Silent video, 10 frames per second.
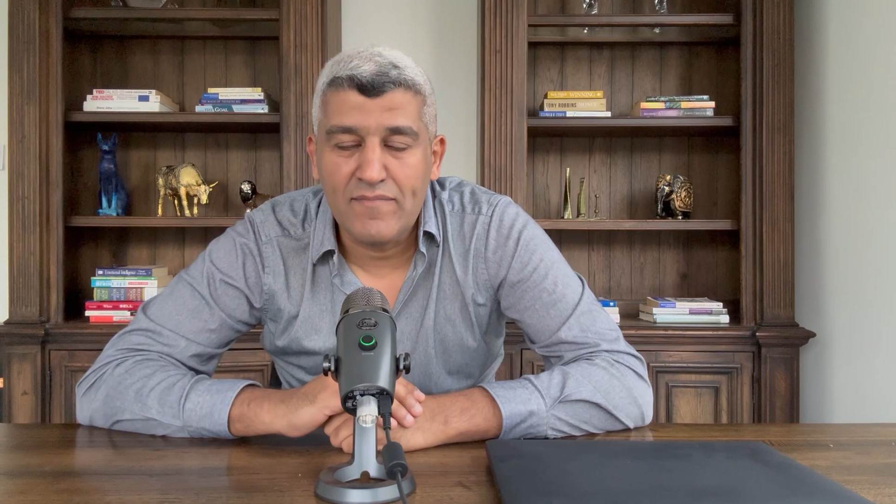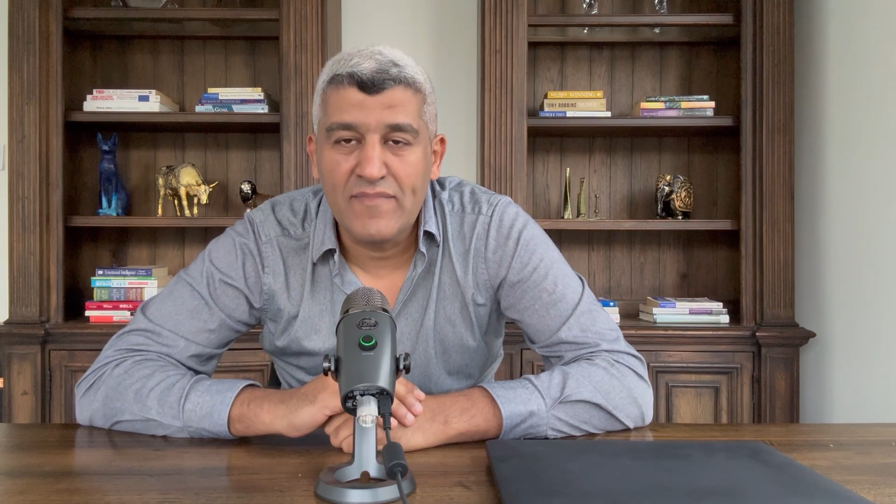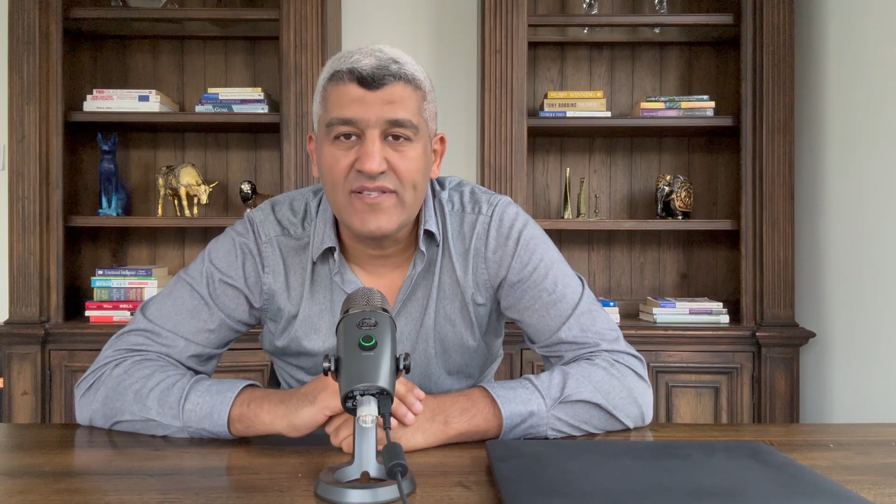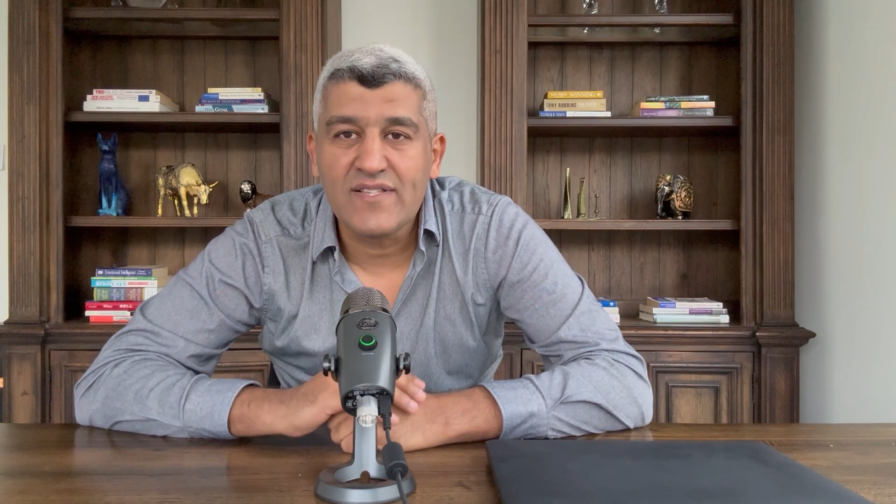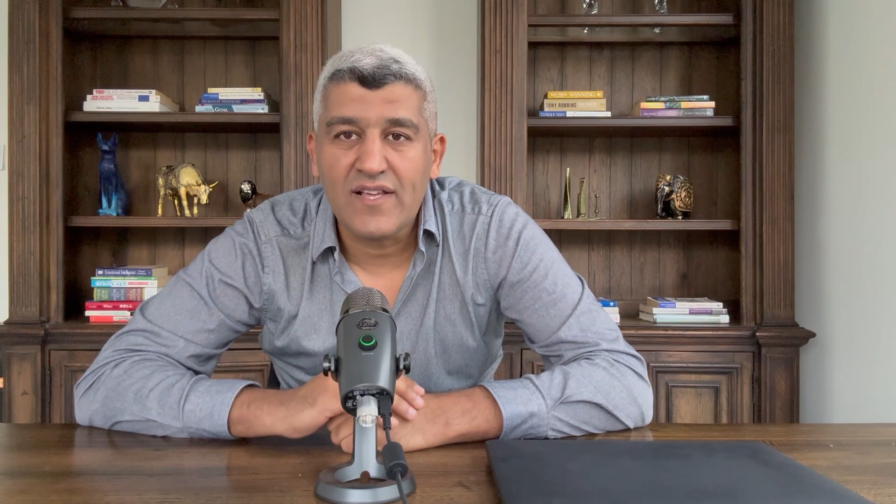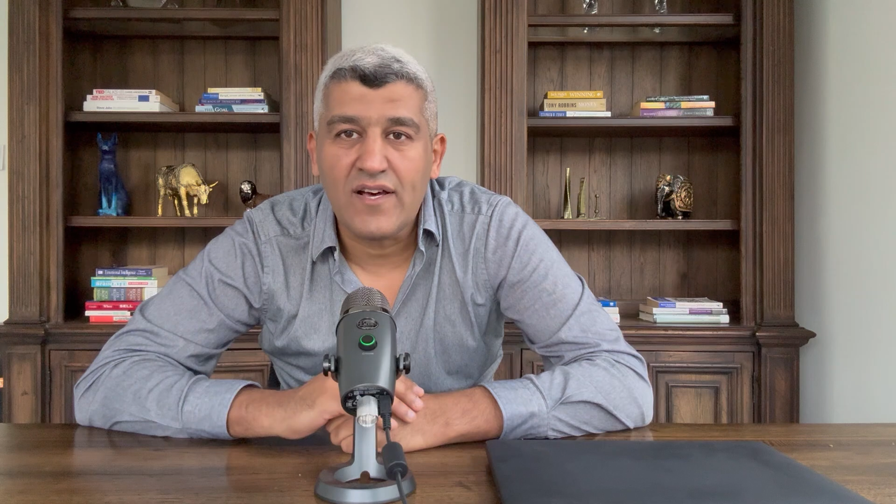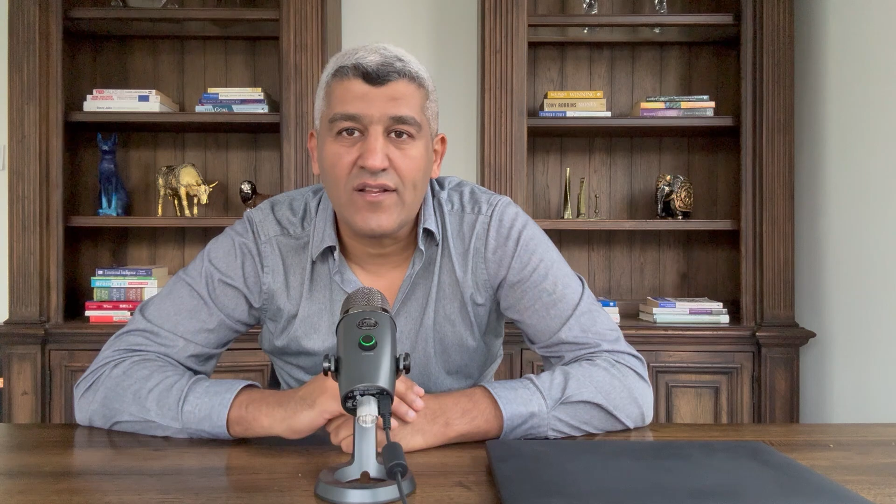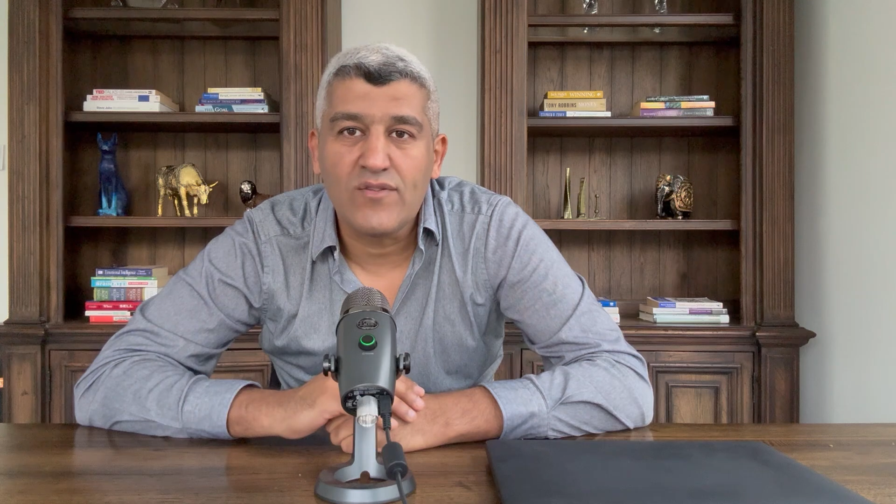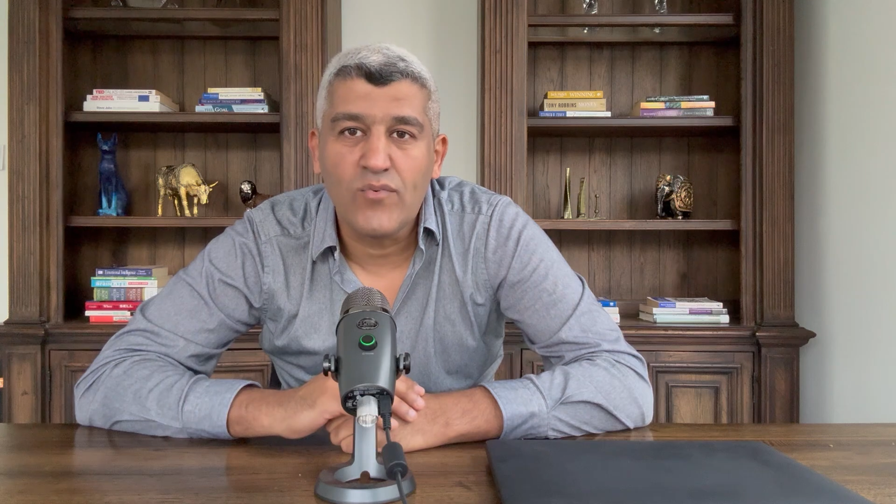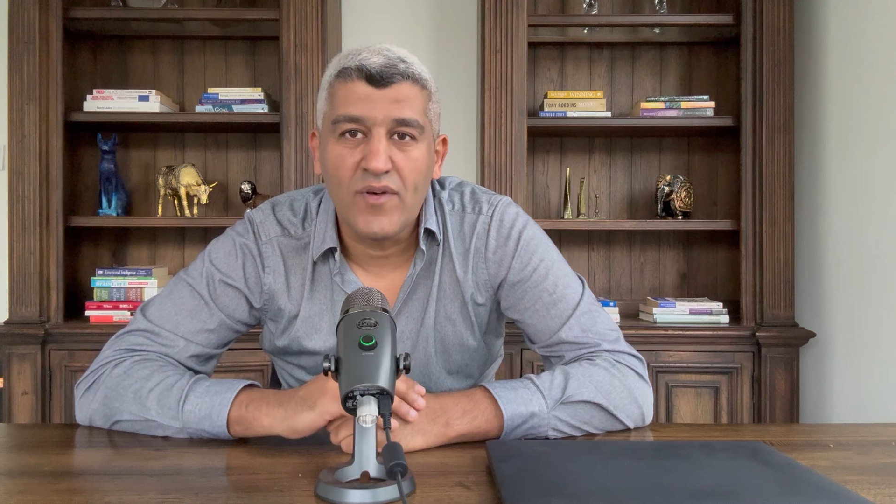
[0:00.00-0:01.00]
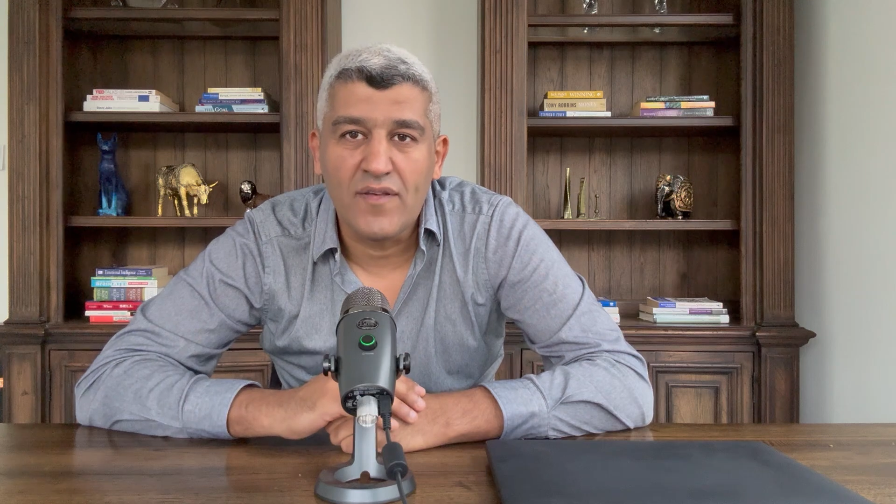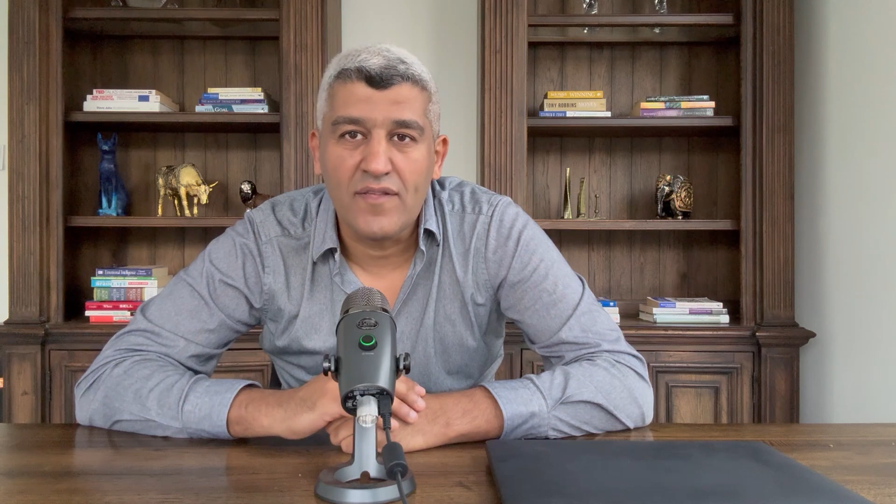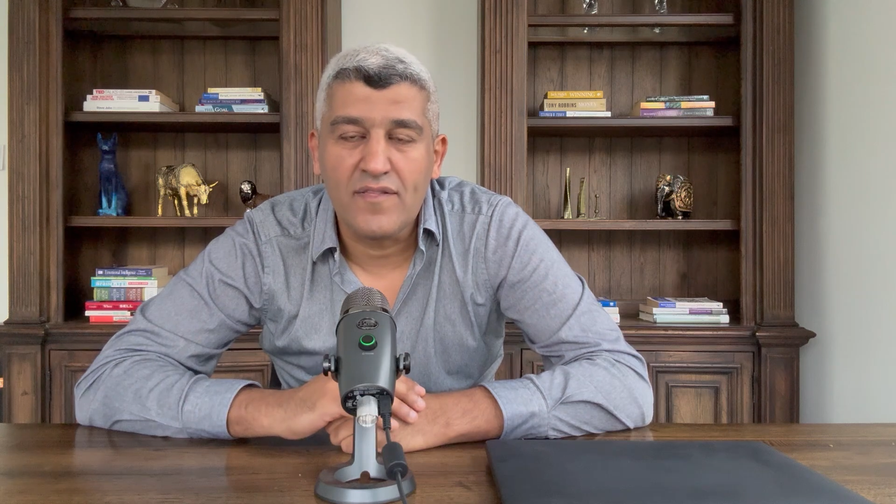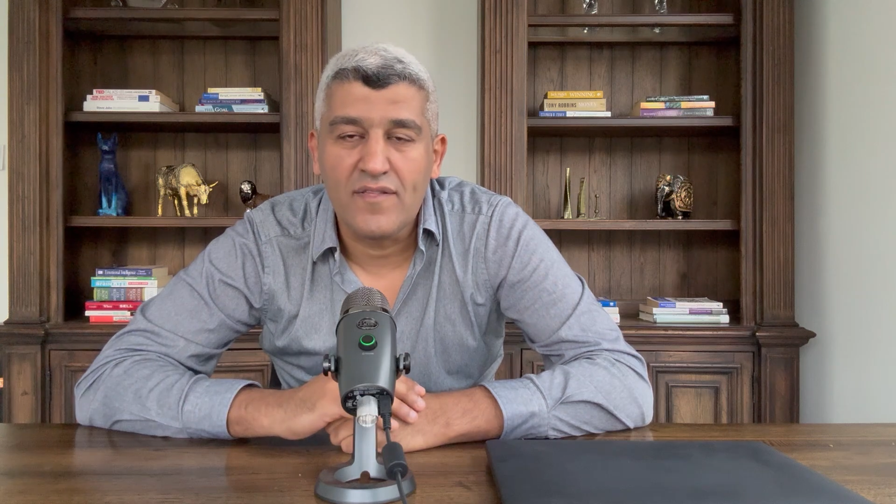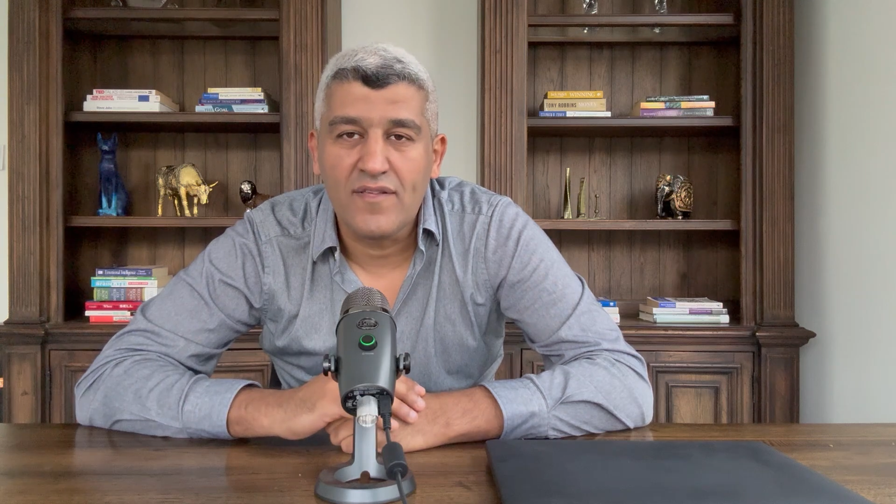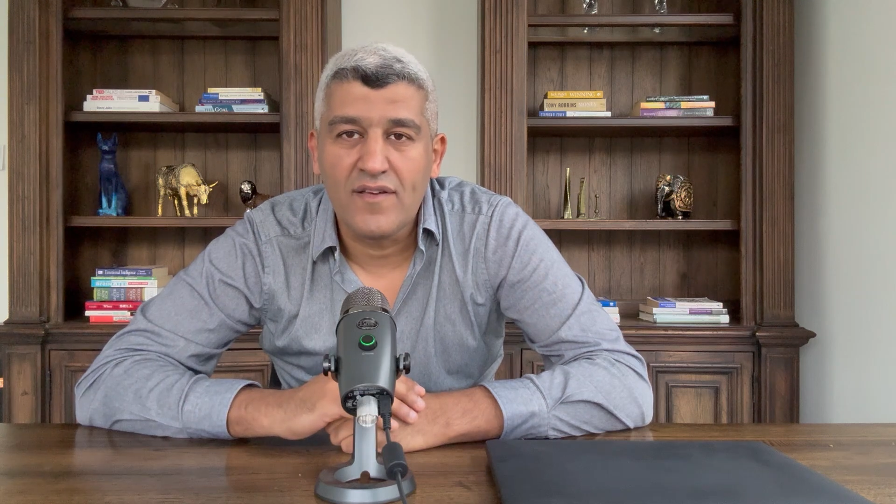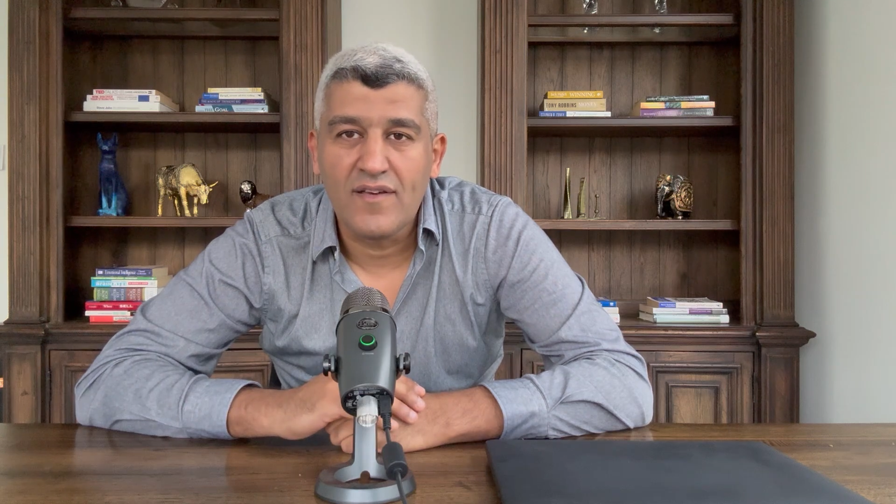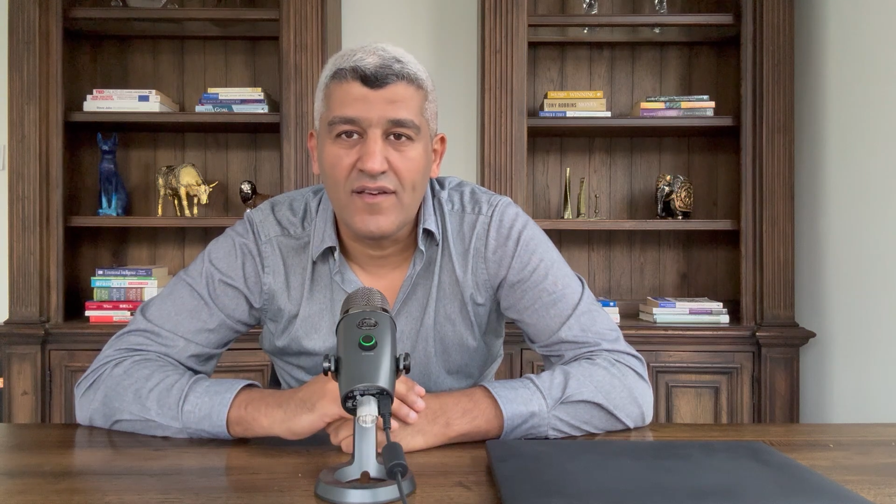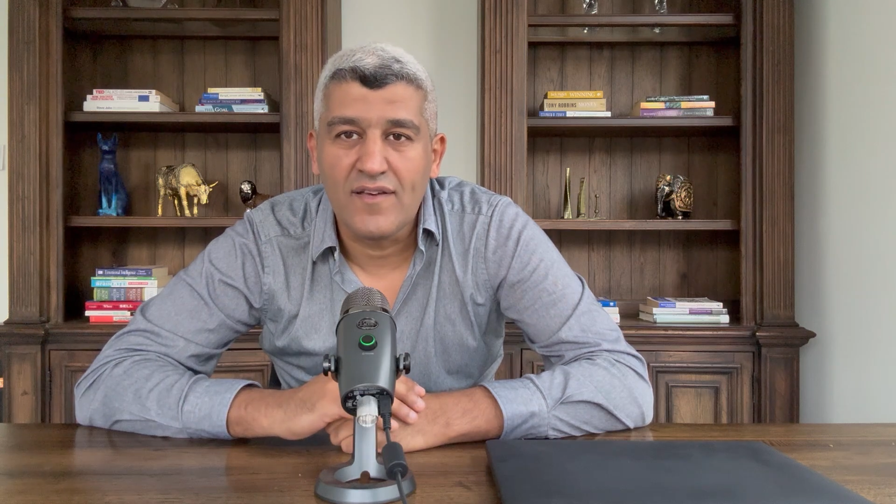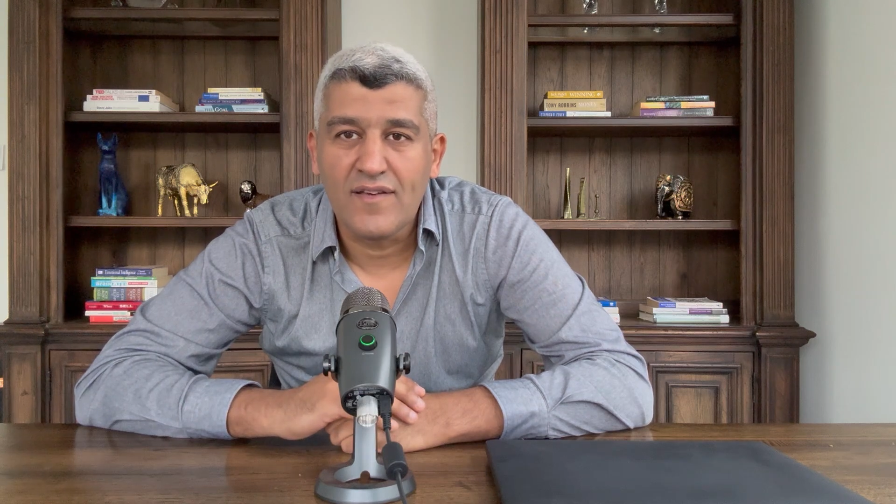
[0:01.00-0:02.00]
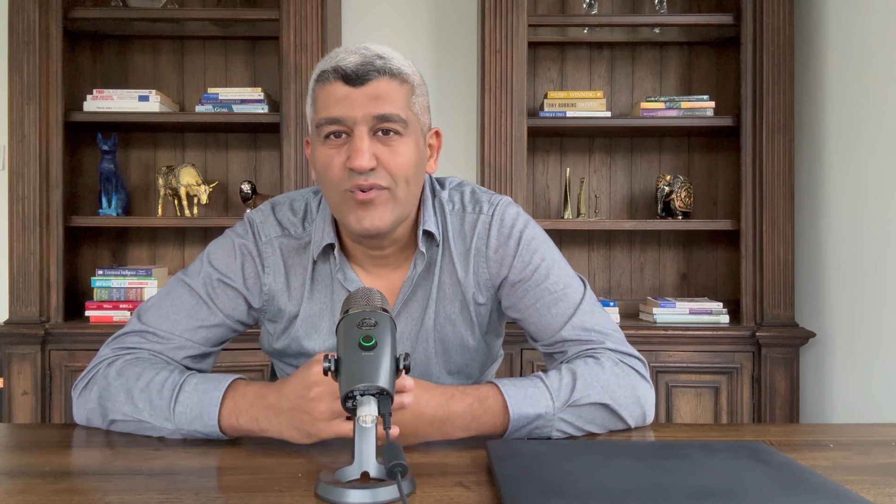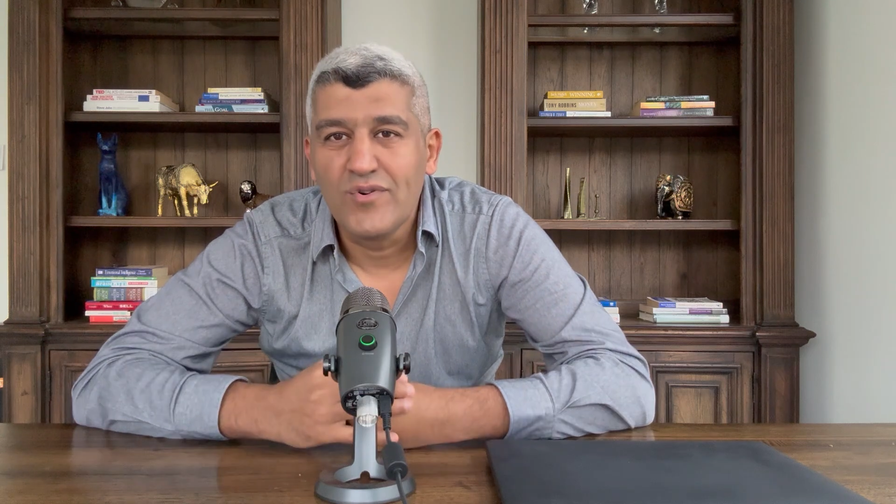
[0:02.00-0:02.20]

me start with a